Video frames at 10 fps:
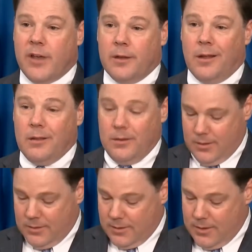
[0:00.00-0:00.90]
fentanyl.
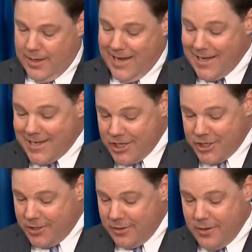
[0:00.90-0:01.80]
In
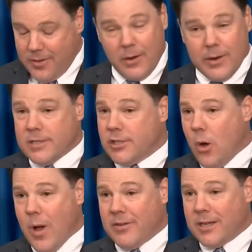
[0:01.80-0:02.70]
addition, there is
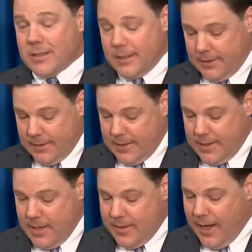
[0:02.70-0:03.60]
no evidence
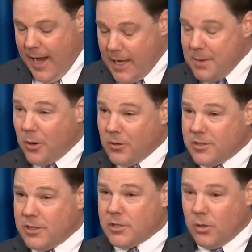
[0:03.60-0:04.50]
that any
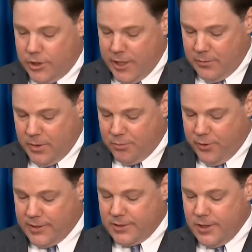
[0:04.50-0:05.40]
person associated with
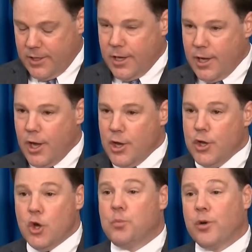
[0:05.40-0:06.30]
Prince
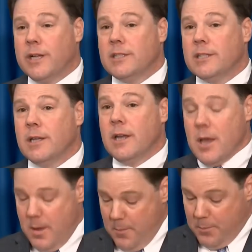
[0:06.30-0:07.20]
knew Prince
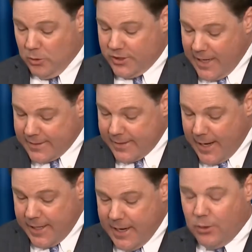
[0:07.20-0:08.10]
possessed
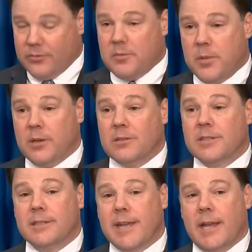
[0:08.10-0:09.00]
any counterfeit pills
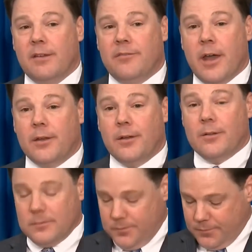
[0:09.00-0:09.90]
containing fentanyl.
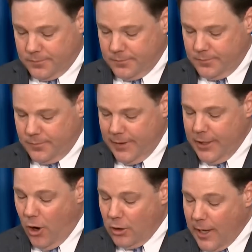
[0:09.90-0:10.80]

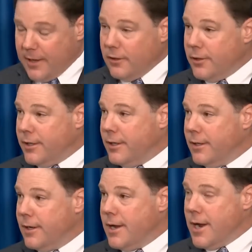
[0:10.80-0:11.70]
In all likelihood,
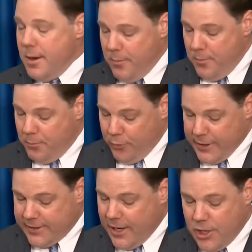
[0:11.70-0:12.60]

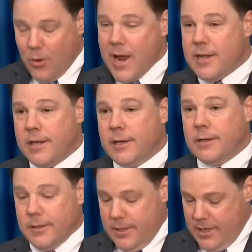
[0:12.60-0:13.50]
Prince had no idea
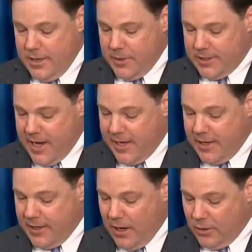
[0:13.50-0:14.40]
he was
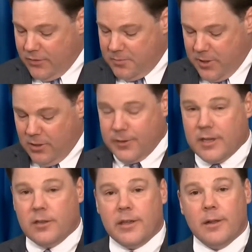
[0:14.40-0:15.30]
taking a counterfeit pill
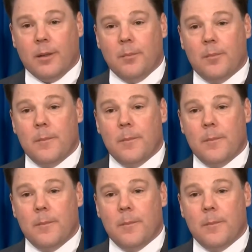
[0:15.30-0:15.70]
that could kill him.